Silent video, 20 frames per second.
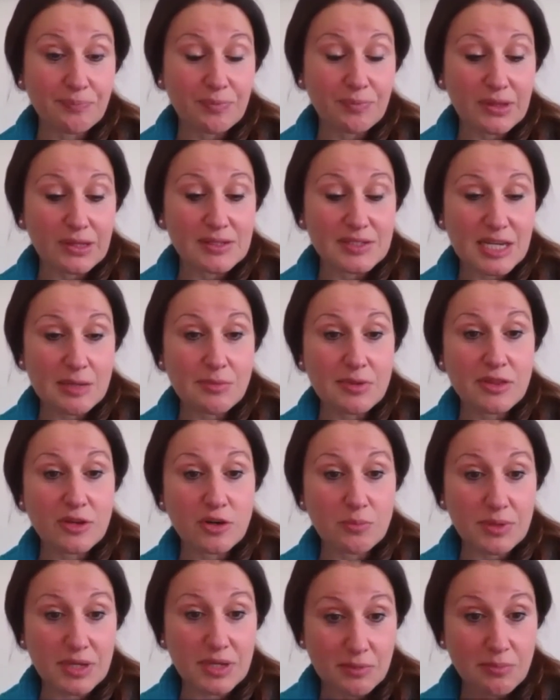Schema
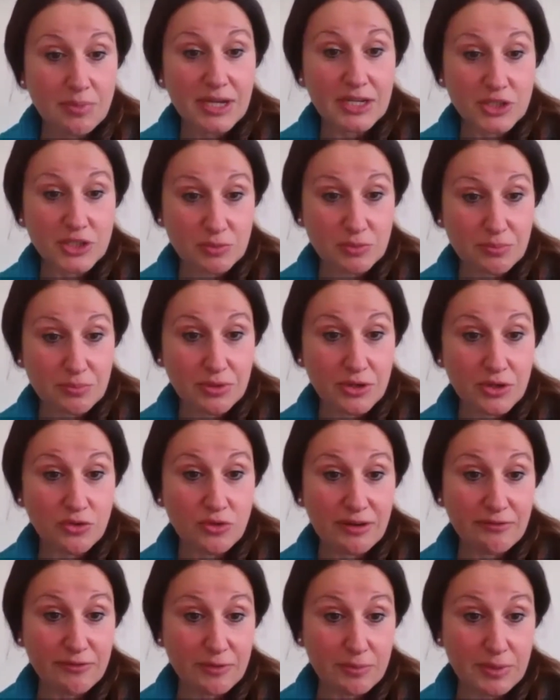Therapy inpatient
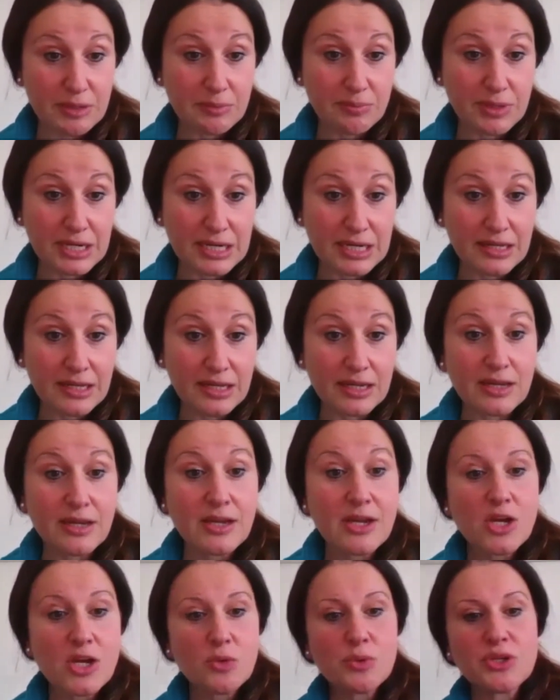program for BPD,
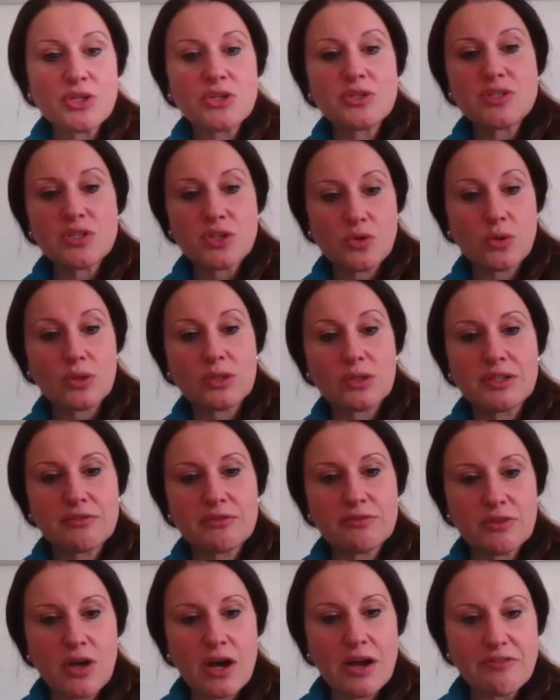we used a quality of
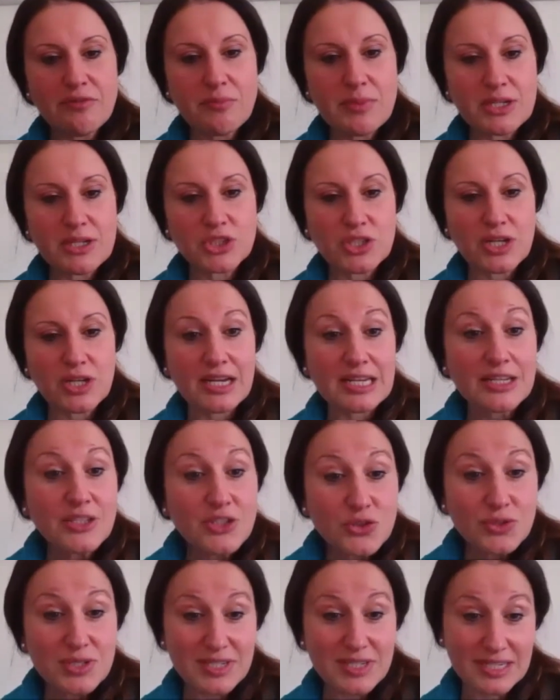life measure. And
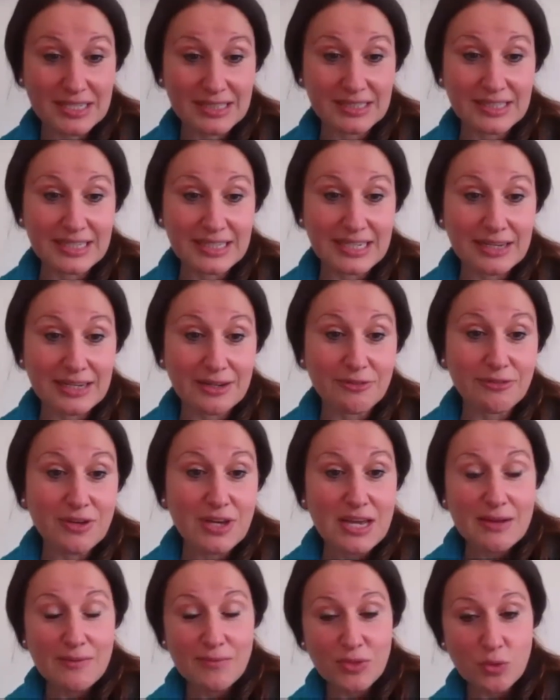interestingly enough,
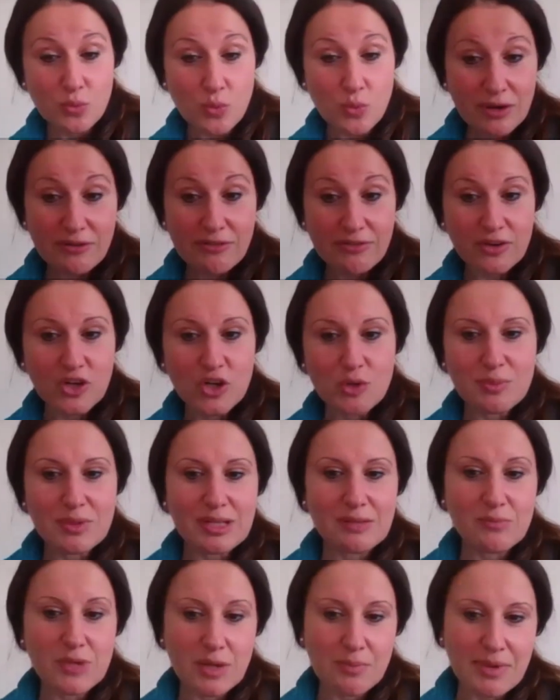the one variable
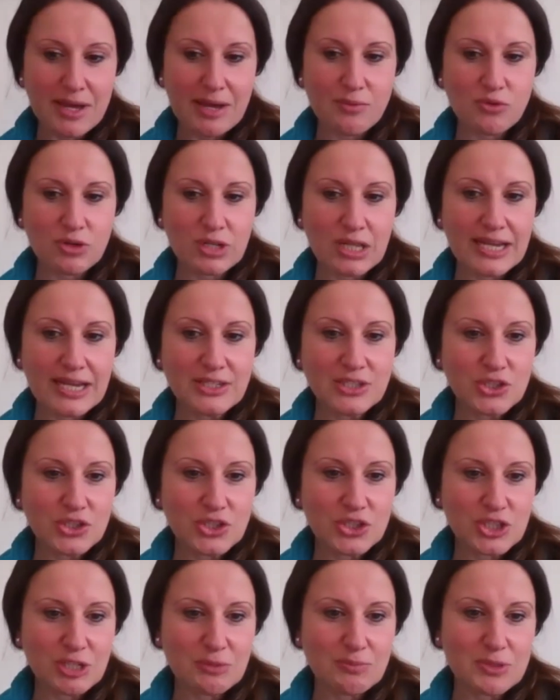about
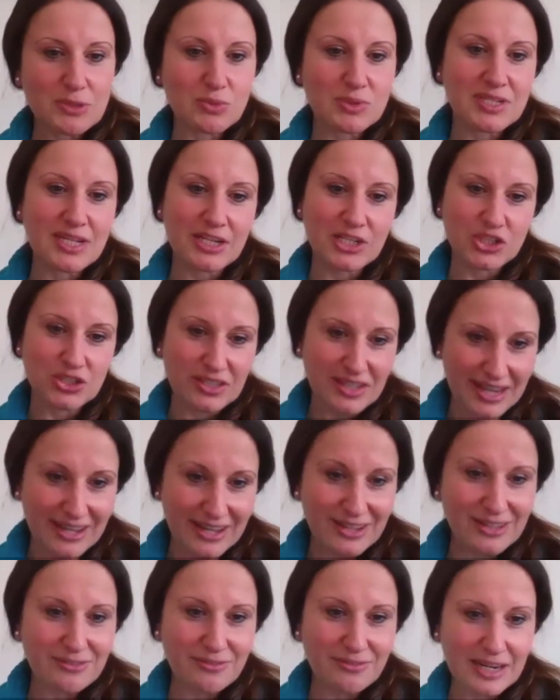relationships was actually
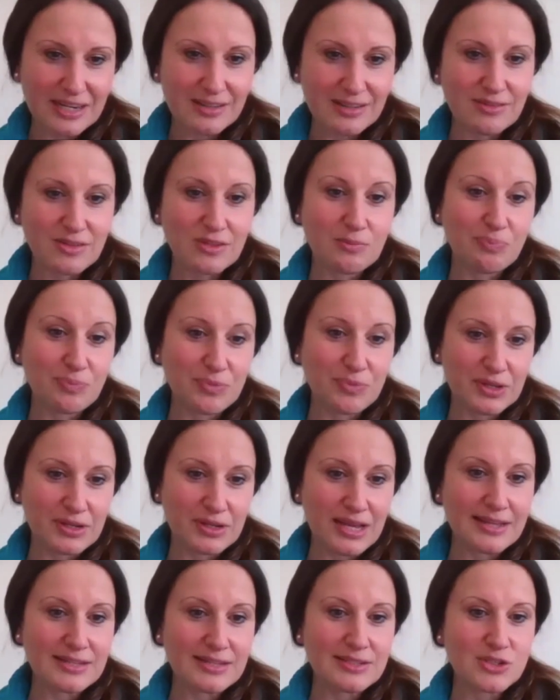elevated, that
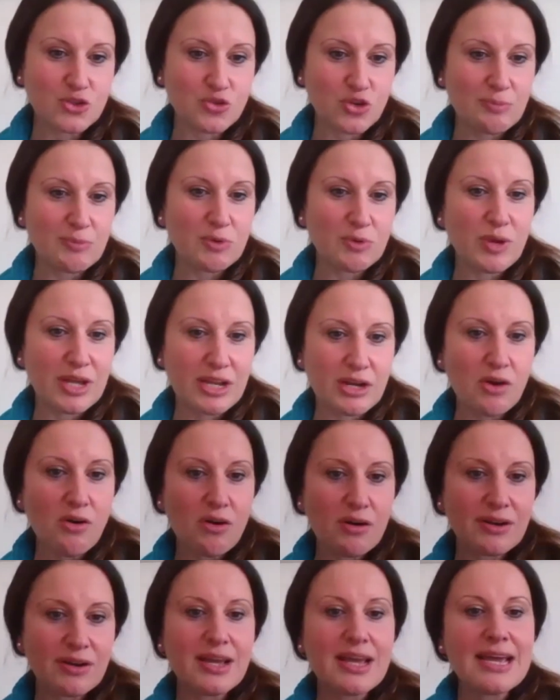as treatment went
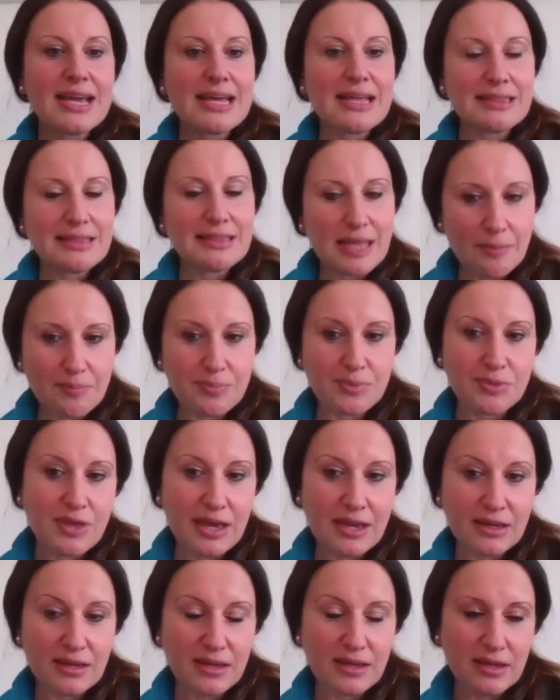on, that
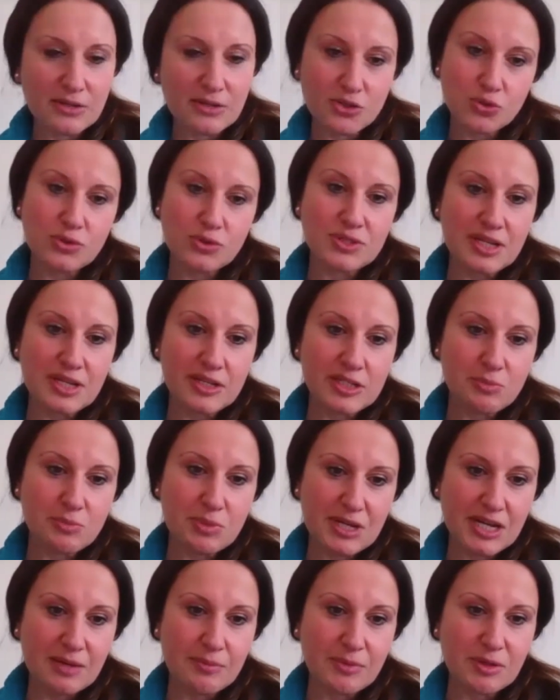they endorse that as
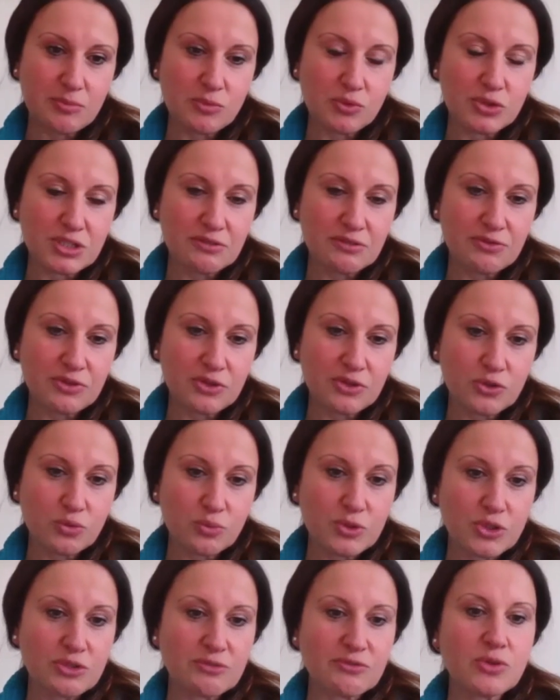becoming more difficult,
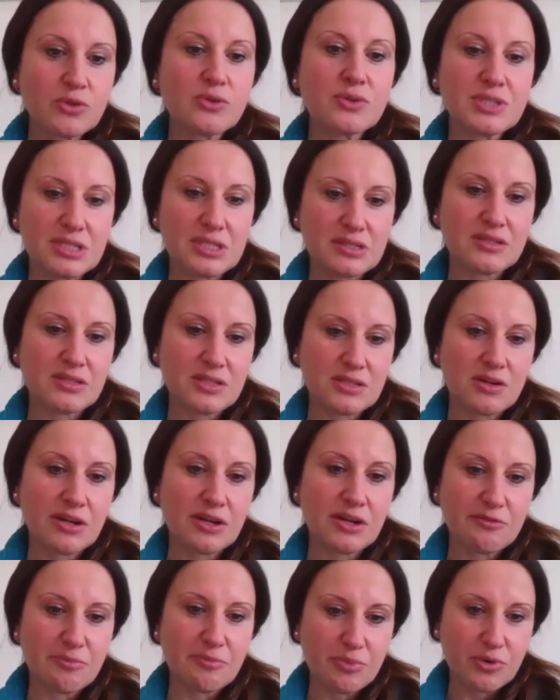which of course is a sign
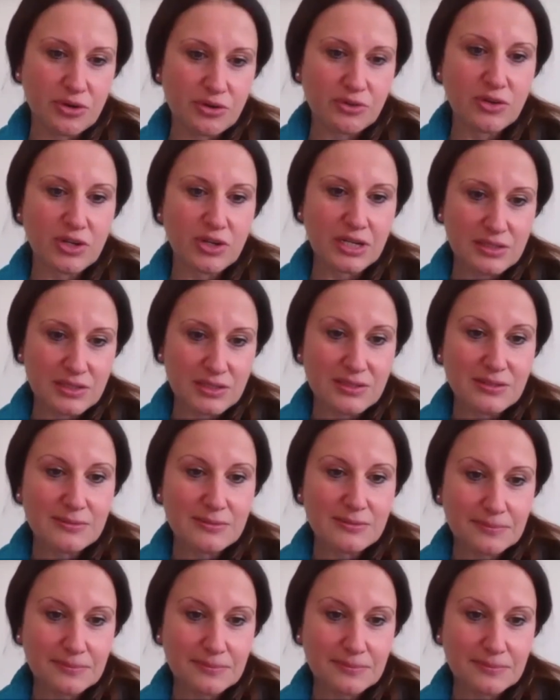of progress.